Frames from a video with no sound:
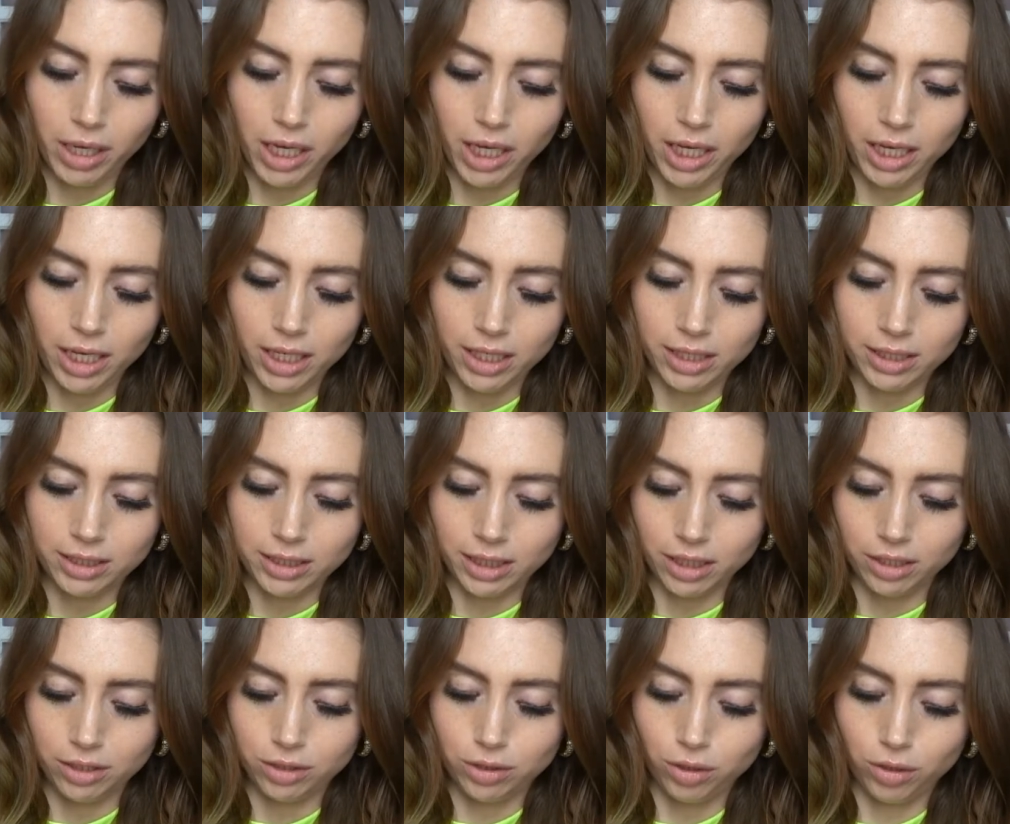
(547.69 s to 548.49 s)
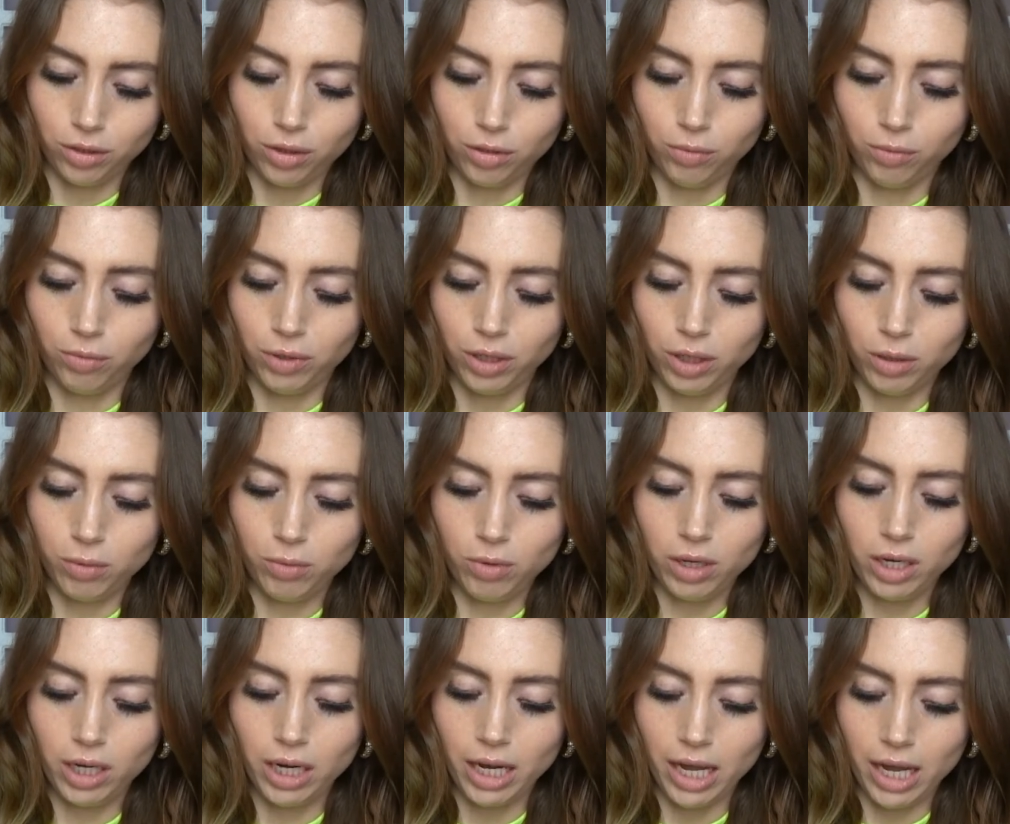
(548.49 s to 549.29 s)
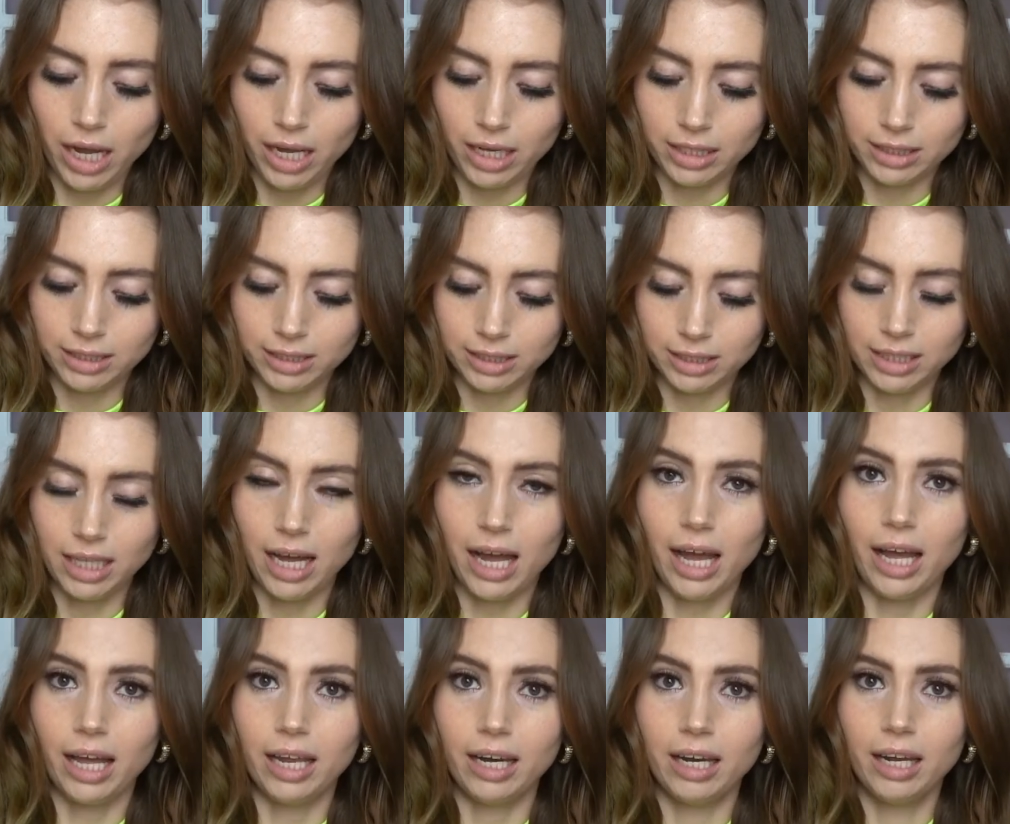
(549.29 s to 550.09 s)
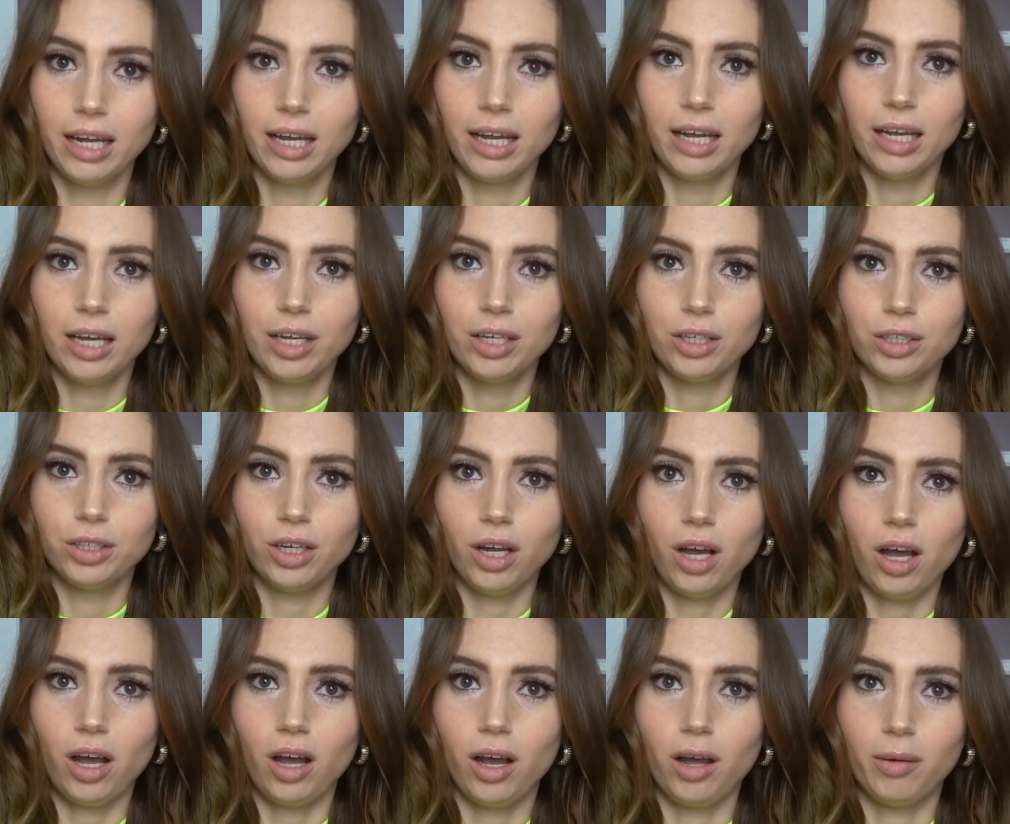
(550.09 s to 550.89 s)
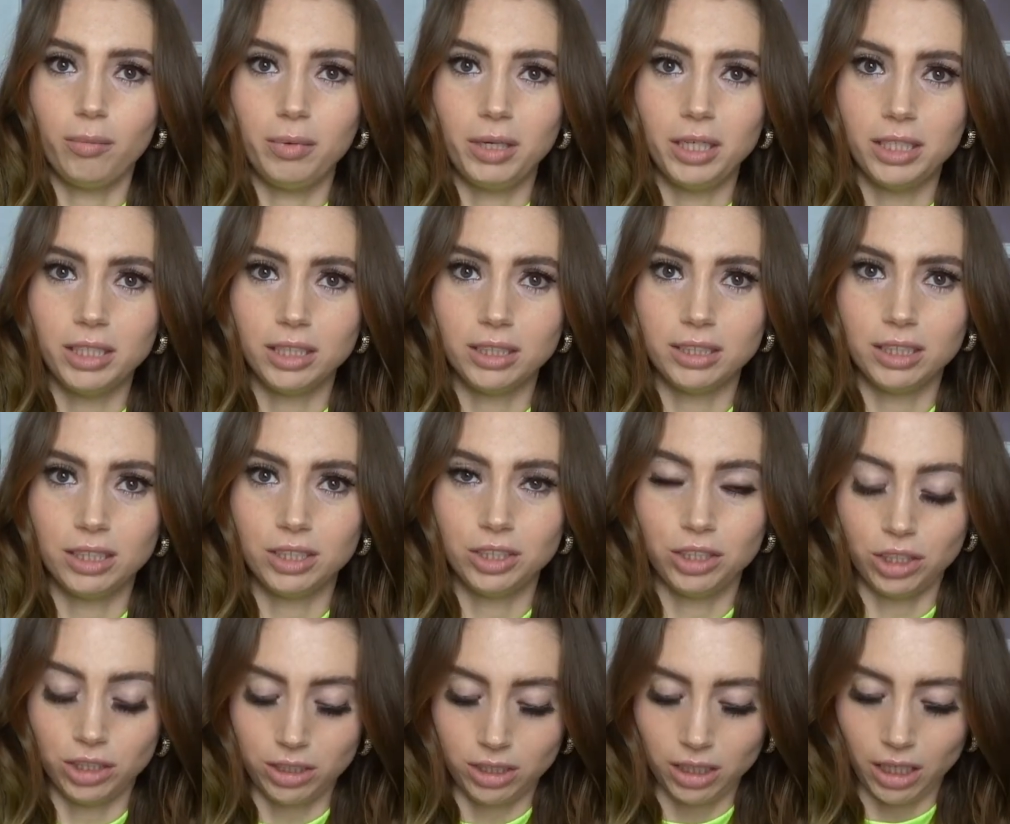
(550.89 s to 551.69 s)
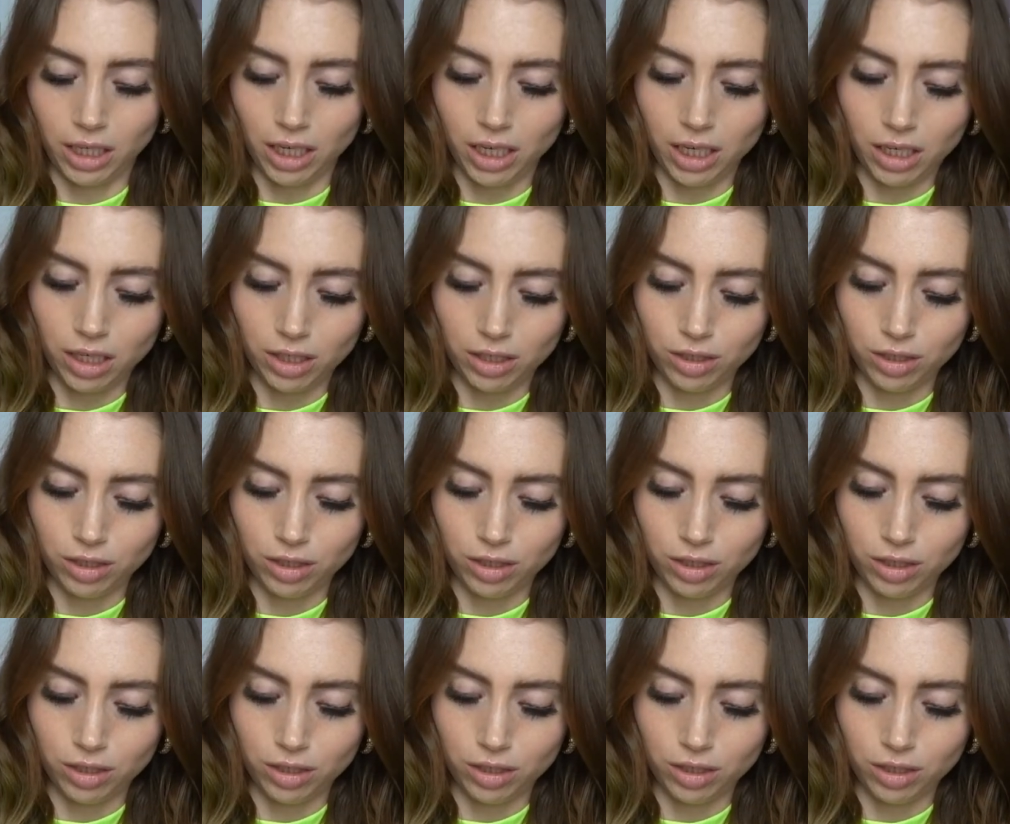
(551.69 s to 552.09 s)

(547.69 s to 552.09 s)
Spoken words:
Is so the real one has that, it doesn't just like,